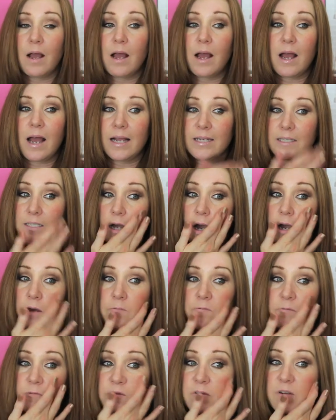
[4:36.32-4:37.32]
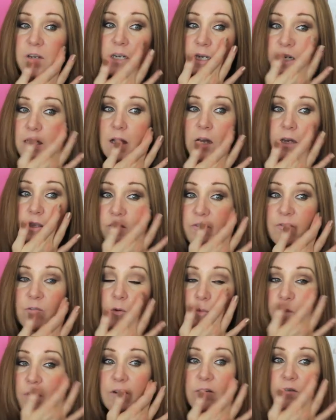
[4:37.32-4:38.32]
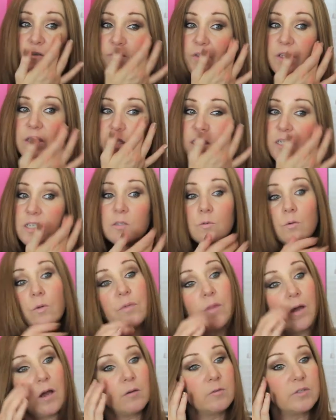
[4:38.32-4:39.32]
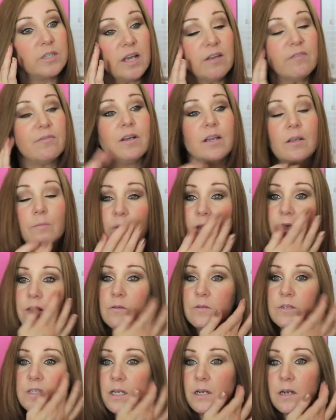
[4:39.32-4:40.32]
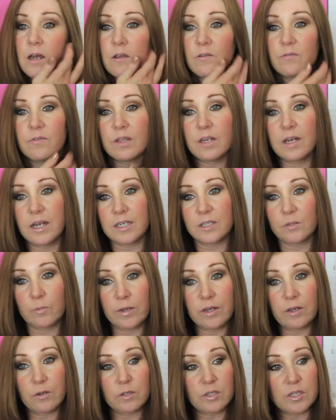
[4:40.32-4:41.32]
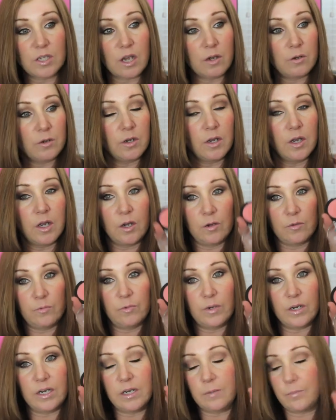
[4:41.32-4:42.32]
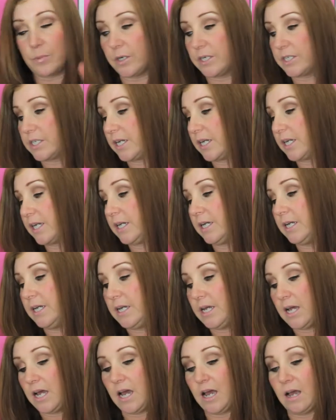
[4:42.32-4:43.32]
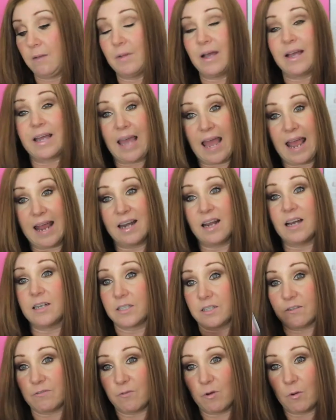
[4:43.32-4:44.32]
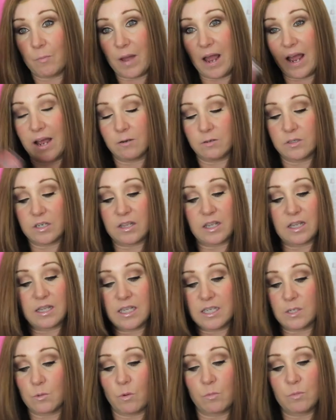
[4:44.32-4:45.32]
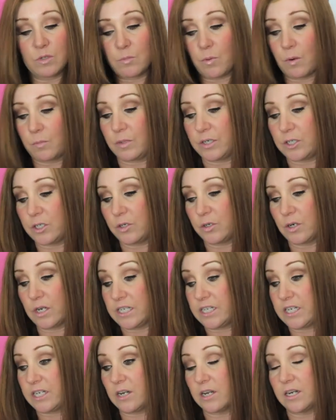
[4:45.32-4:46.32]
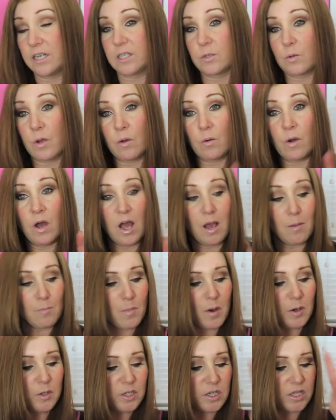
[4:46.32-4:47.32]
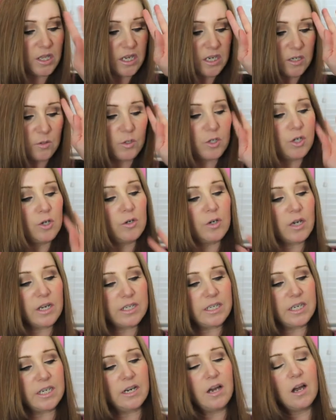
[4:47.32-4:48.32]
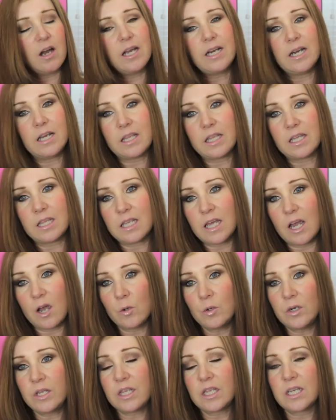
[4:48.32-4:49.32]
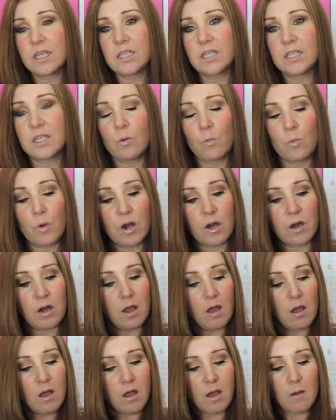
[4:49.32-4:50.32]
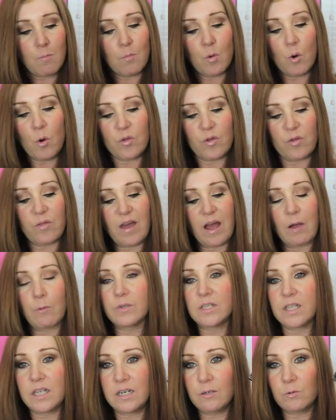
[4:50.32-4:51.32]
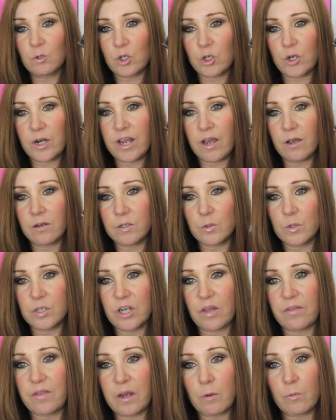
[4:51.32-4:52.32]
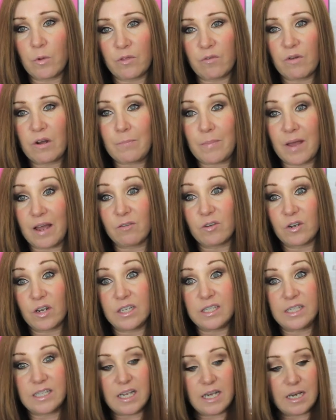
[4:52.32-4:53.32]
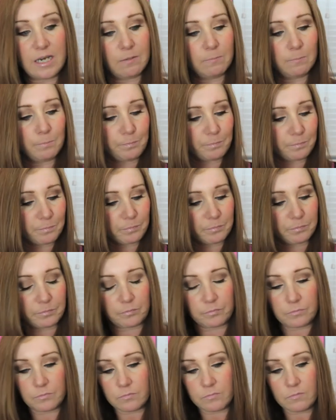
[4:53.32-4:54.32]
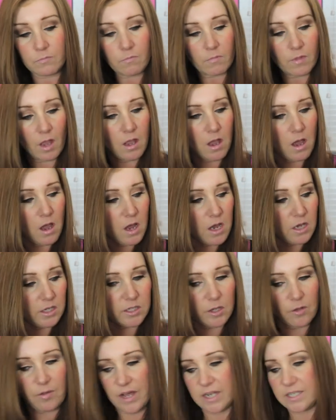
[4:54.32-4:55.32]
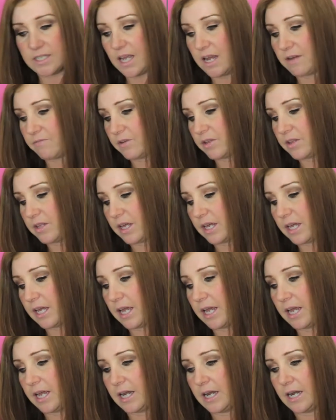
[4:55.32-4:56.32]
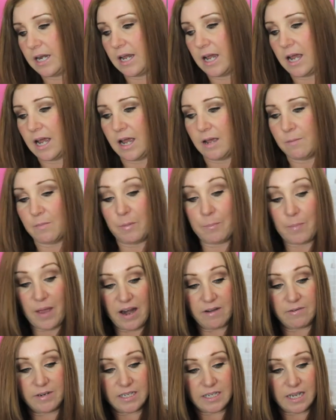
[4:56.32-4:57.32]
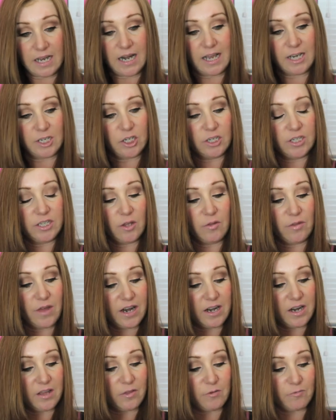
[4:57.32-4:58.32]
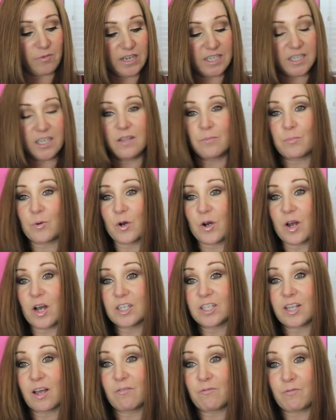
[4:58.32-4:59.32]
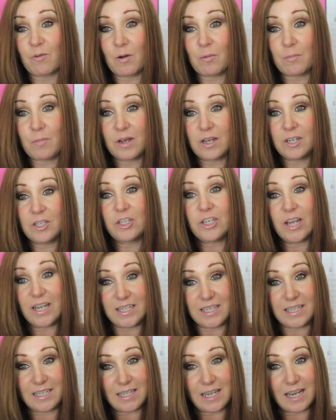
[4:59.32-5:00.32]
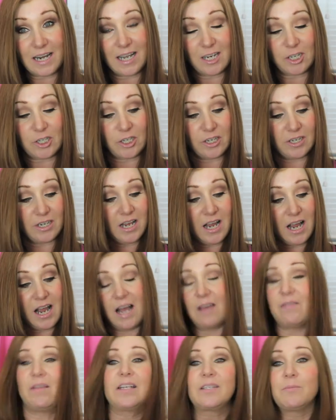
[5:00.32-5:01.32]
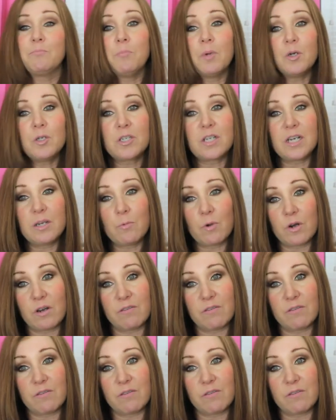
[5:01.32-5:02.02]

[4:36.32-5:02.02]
And I really like the formula of this. This is one that I'll definitely be using over the next week or so. Really pretty. Again, under £4. I think this one was probably £2.99 as well. Most things were £2.99. I think the only things that were more than that was the little trios, which I think were £3.19. So that's everything in Perry's collection. So then the rest of the products are from Jessie's collection, and that's mostly what